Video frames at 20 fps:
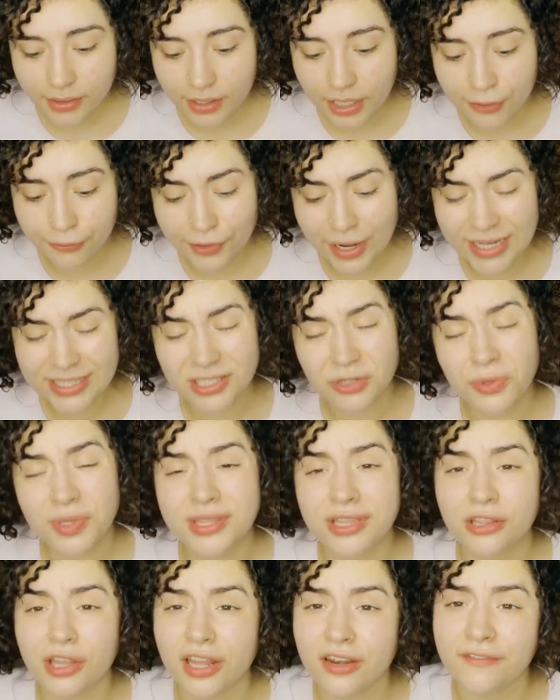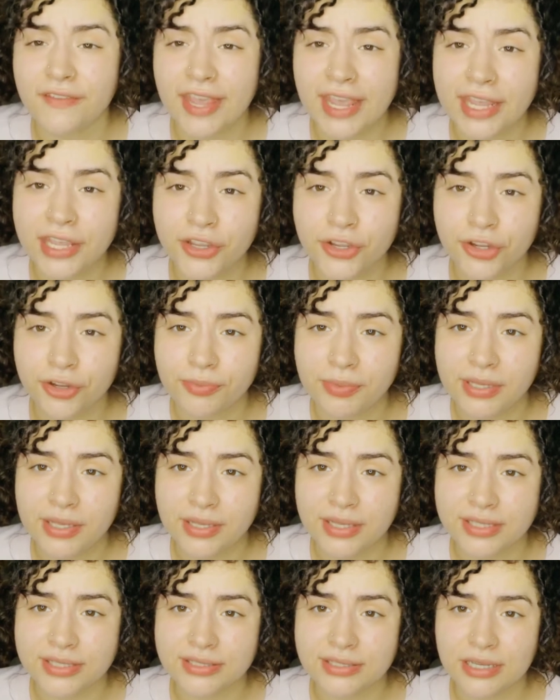I reacted with a lot of anger
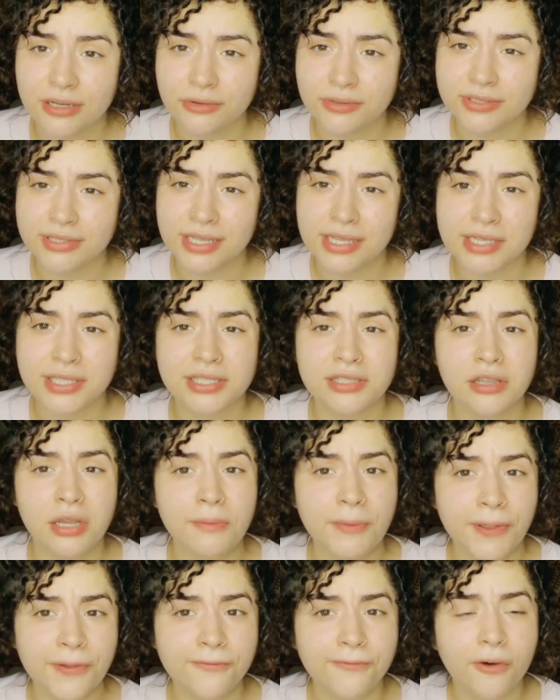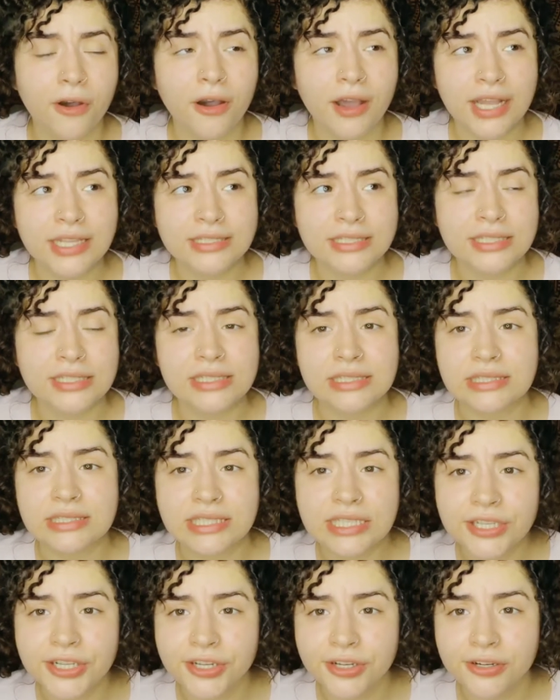because I was like, it's not my fault. I didn't
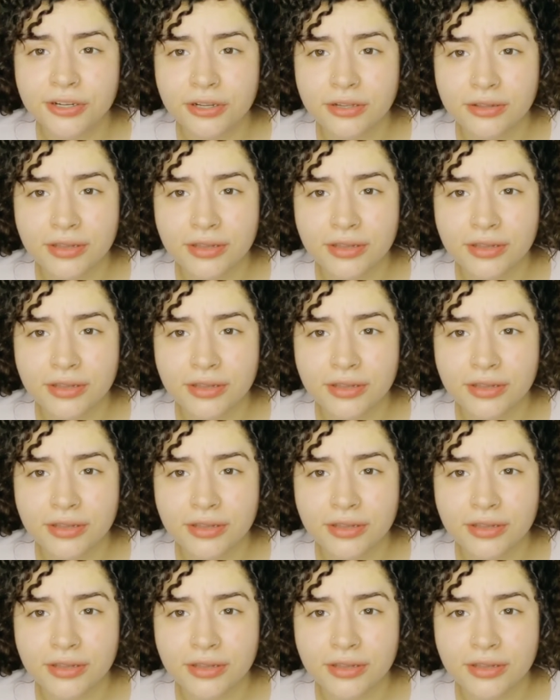see her.